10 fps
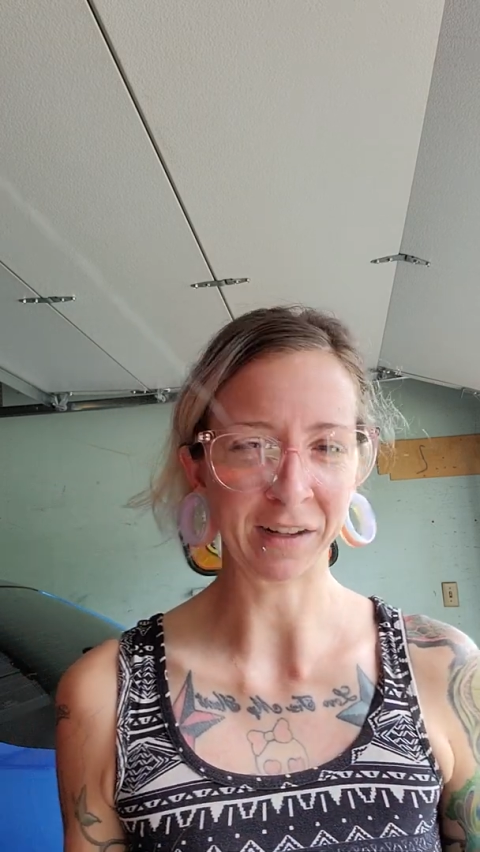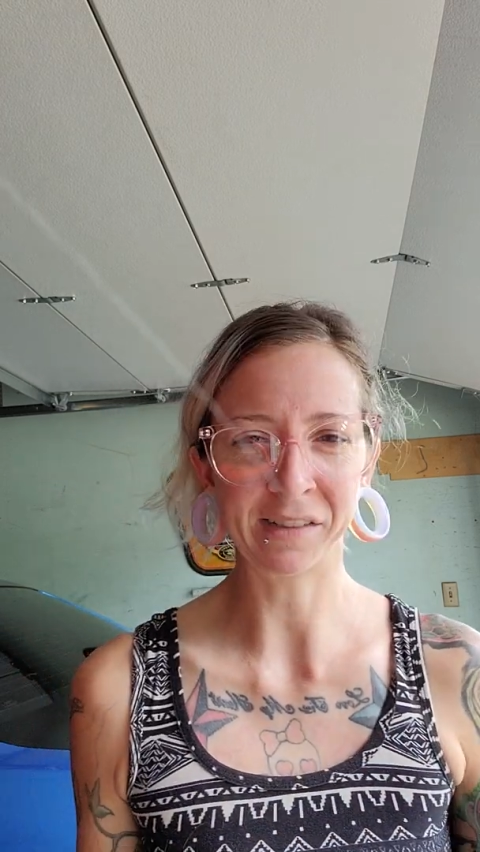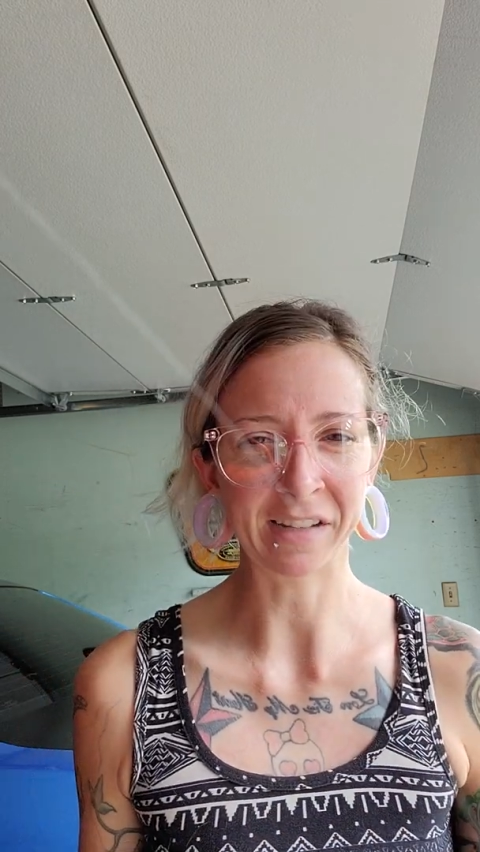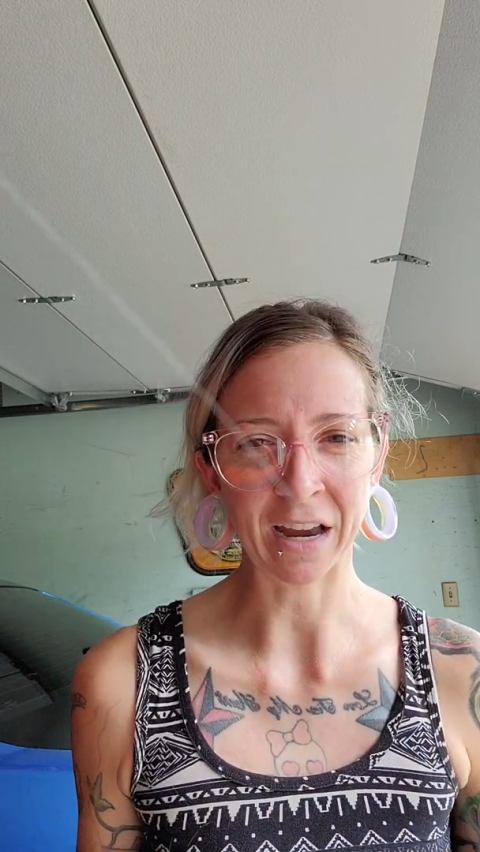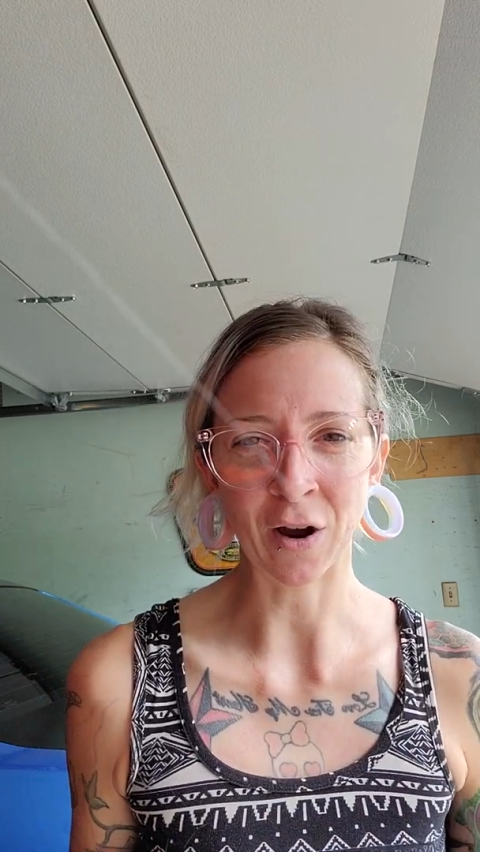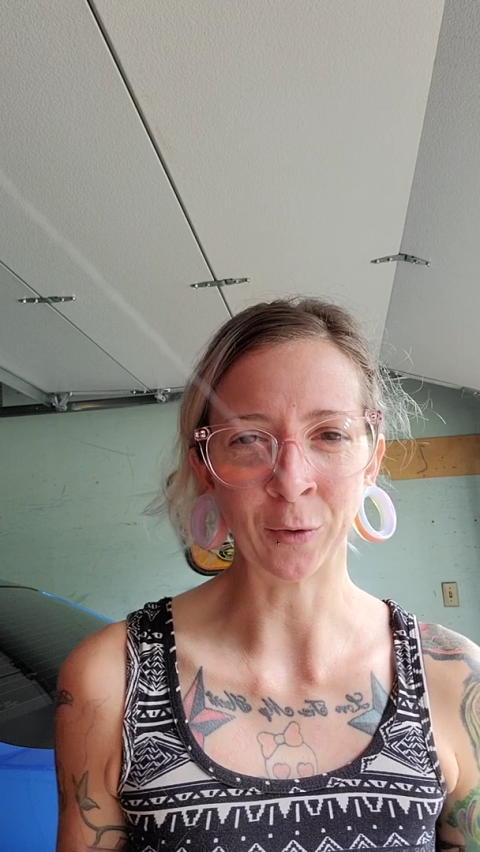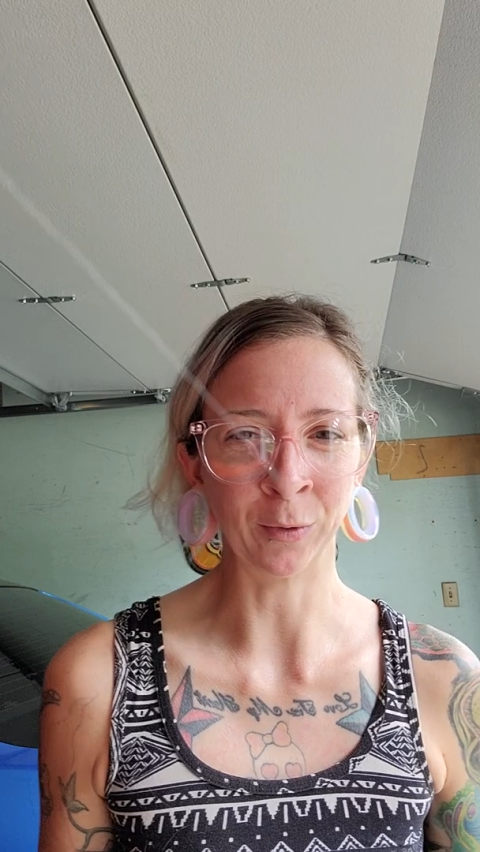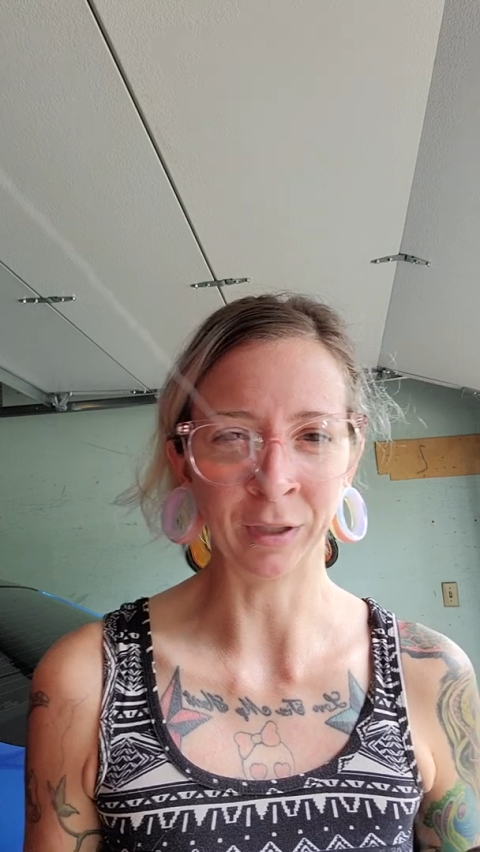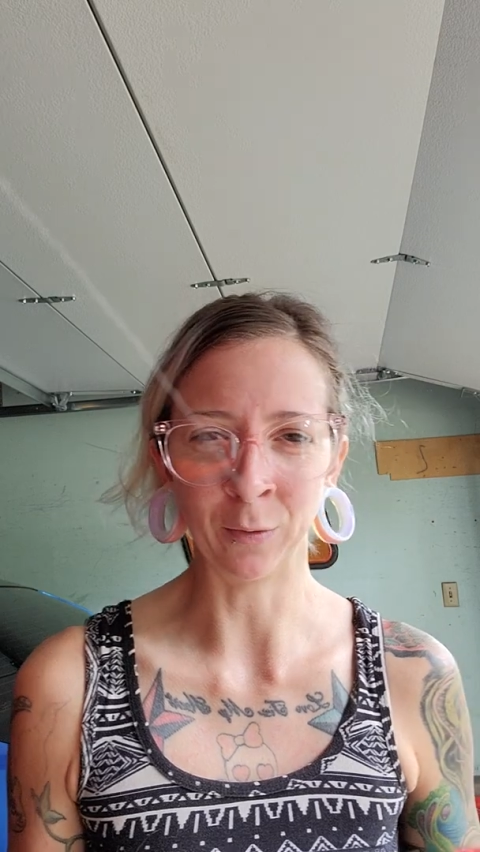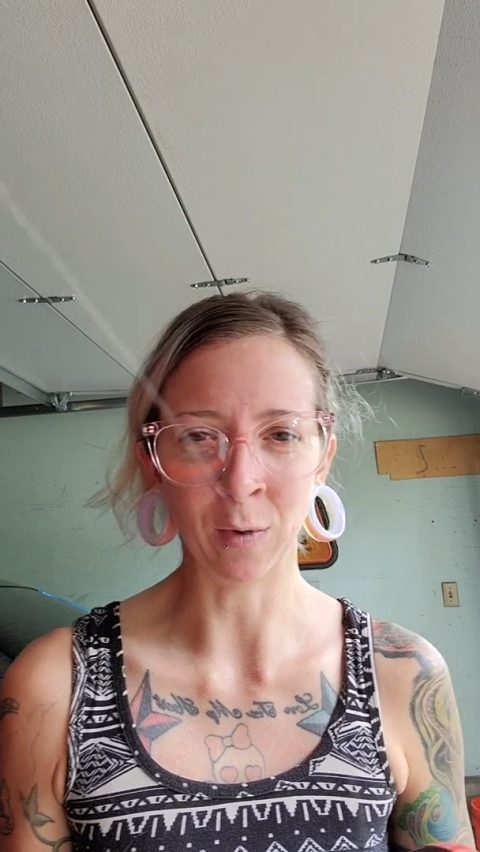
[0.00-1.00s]
stay on
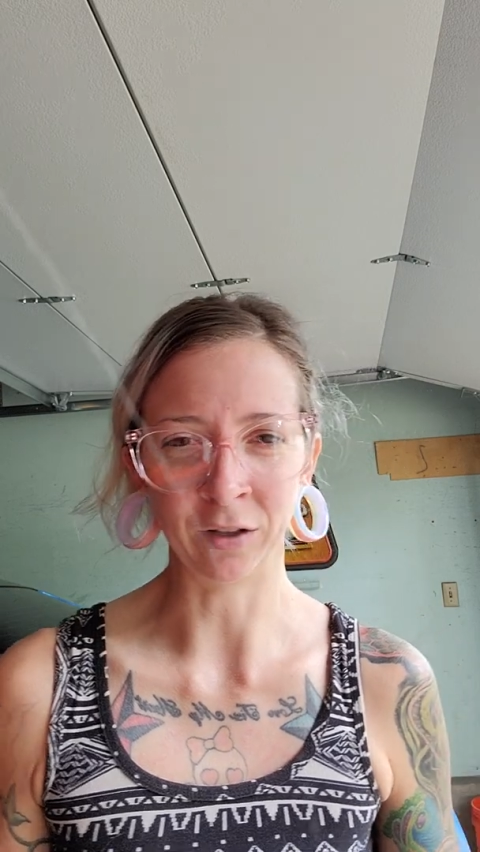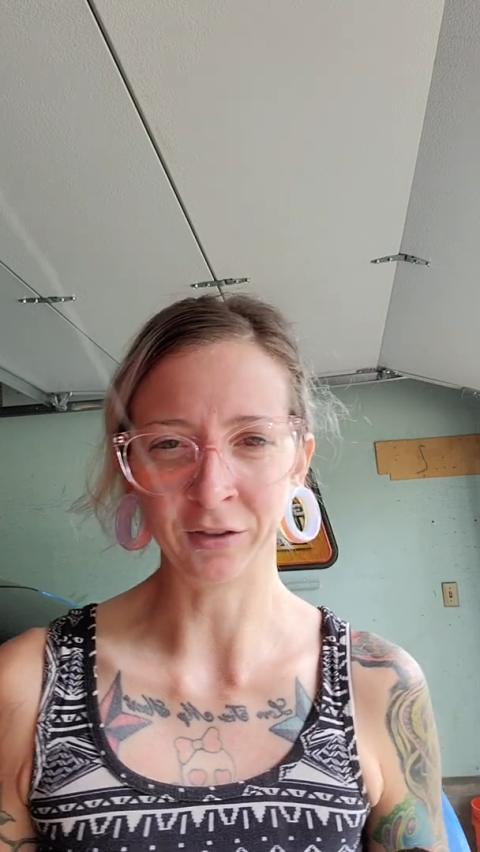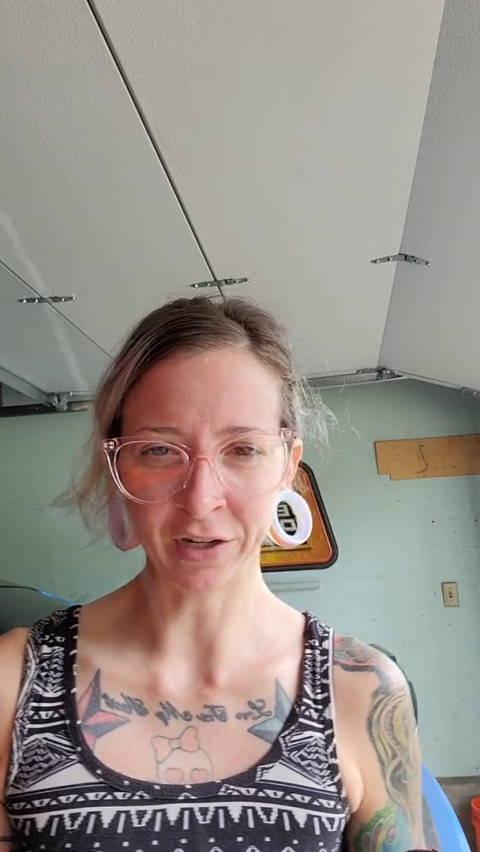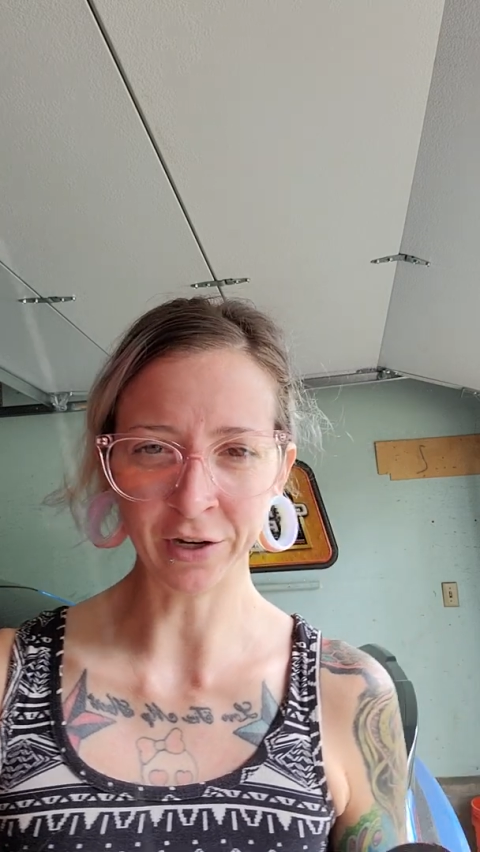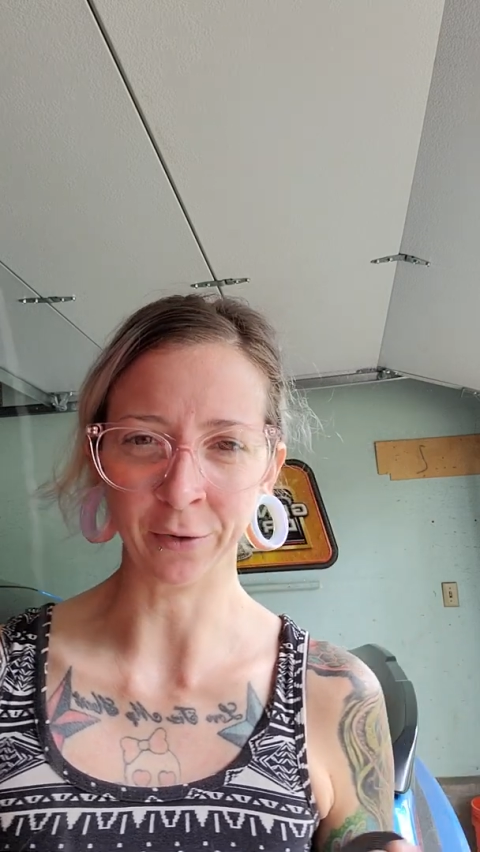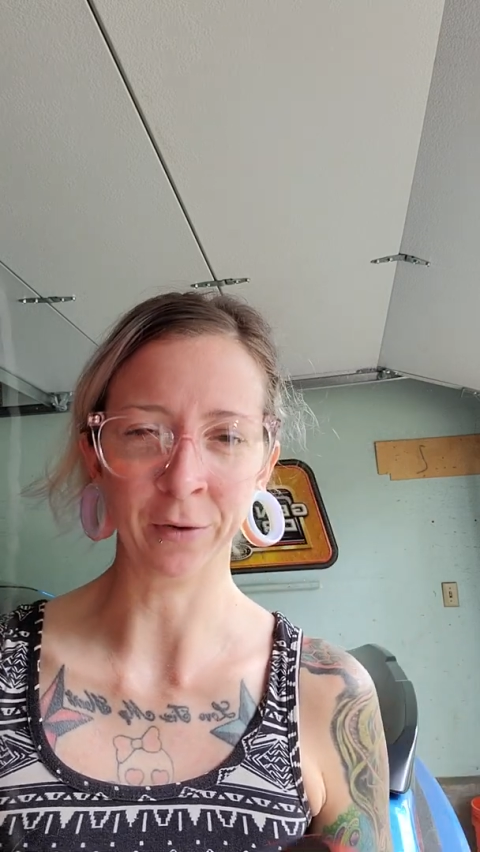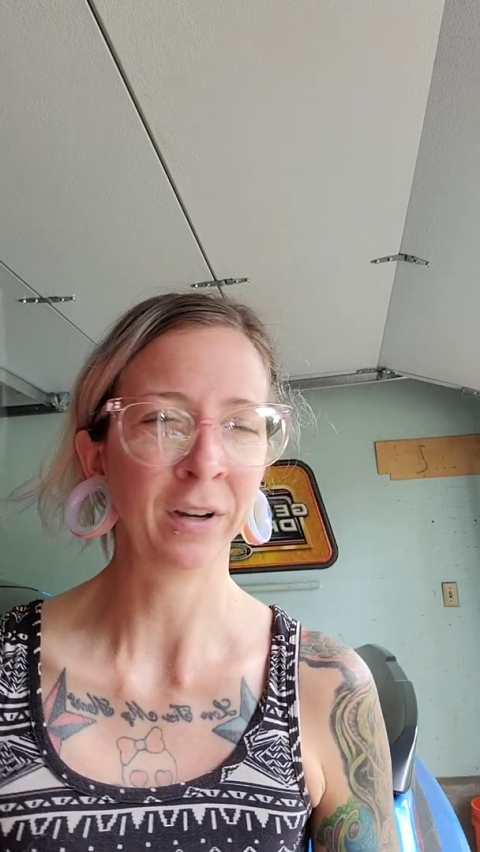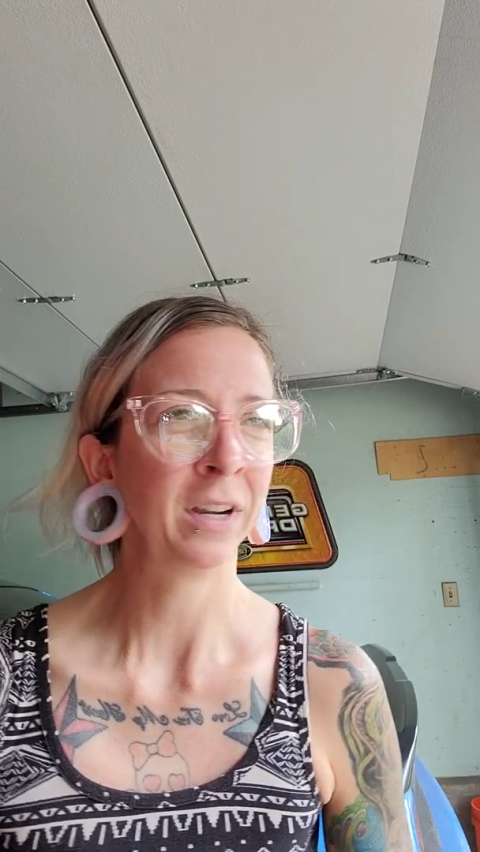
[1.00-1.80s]
really well too.